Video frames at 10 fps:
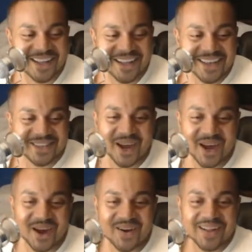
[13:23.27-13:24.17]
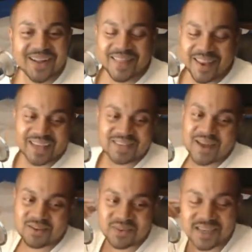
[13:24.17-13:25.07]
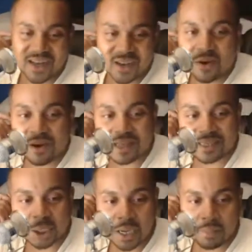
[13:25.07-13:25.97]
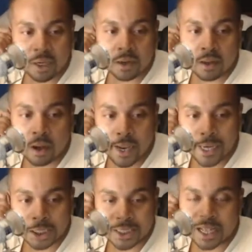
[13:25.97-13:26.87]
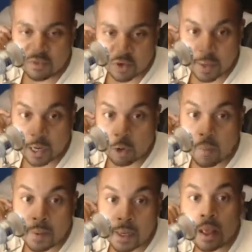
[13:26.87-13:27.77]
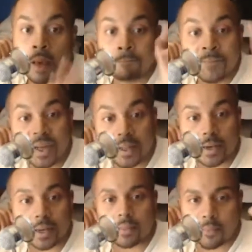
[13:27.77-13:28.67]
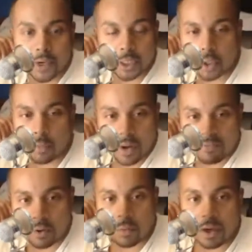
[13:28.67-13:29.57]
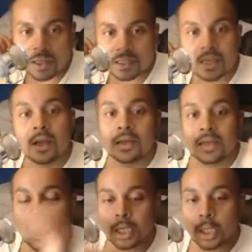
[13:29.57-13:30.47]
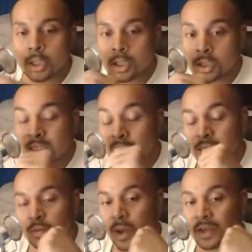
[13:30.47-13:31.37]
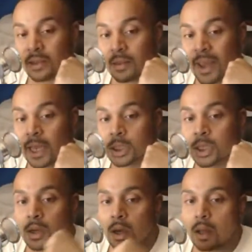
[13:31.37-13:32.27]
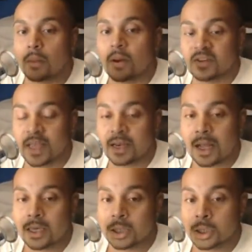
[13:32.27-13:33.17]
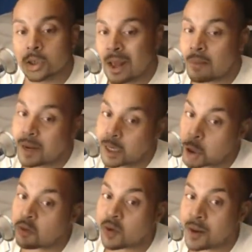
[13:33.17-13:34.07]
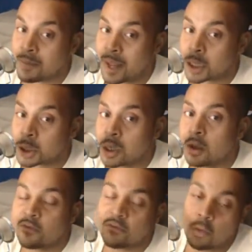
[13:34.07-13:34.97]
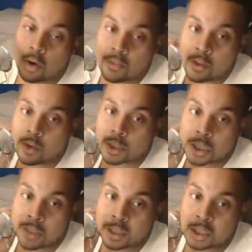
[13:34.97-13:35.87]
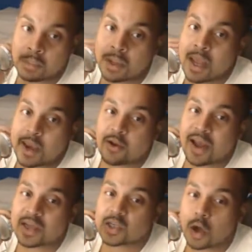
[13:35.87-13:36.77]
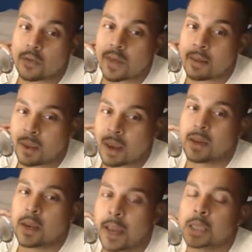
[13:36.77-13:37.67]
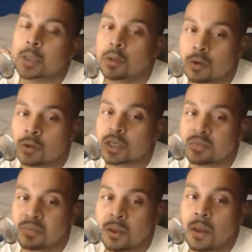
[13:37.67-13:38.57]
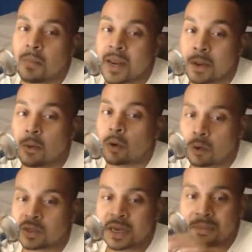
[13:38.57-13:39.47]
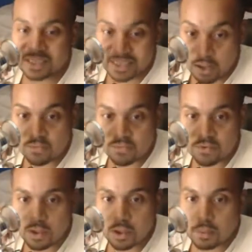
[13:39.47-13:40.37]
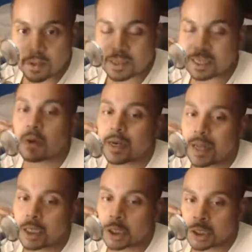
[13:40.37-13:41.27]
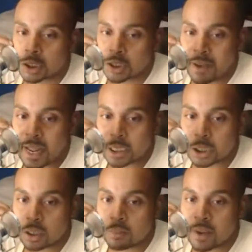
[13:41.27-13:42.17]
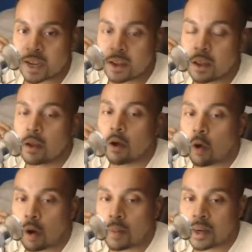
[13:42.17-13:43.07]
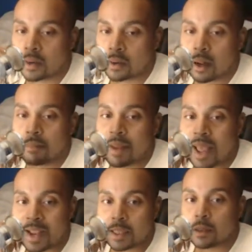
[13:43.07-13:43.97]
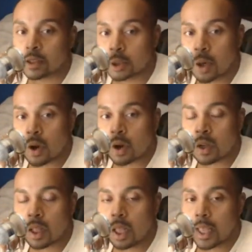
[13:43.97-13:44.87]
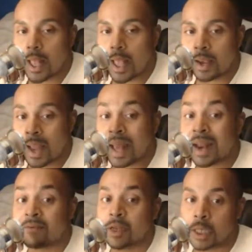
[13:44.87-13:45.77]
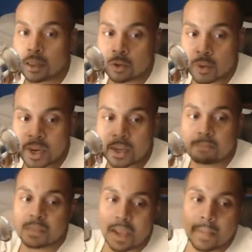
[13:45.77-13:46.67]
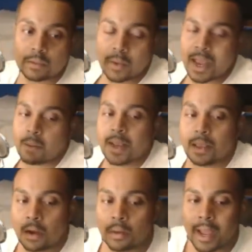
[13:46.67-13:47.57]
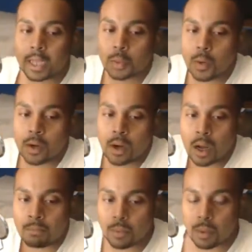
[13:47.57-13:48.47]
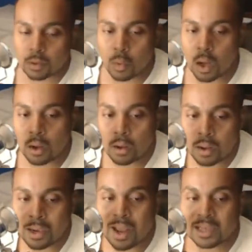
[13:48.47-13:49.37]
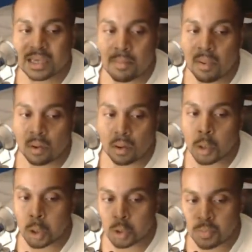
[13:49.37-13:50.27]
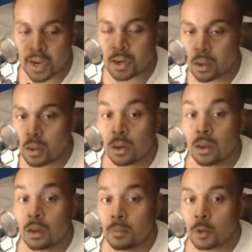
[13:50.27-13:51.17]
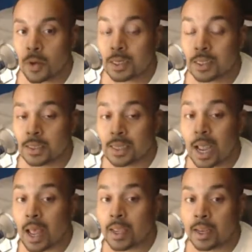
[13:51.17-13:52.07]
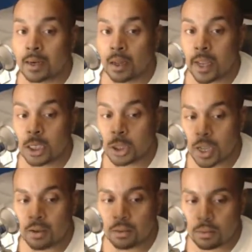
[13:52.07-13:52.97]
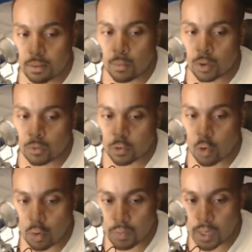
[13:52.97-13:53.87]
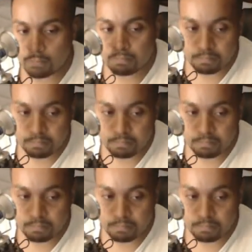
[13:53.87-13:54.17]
So the next match was United States Champion AJ Styles versus Baron Corbin. But in the pre-show or whatever it was, Ty Dillinger stuck his way into the match, the Perfect 10 Ty Dillinger. So now I made a triple threat match for the U.S. Championship. And you kind of saw that maybe AJ will lose it, but he won't lose it himself because that's why Ty Dillinger's in the match. It'll make Corbin come back and look strong and not have AJ look weak. And that's what we had. We had a good match where it was a alliance kind of built on mutual respect between Ty and AJ. They worked over Corbin.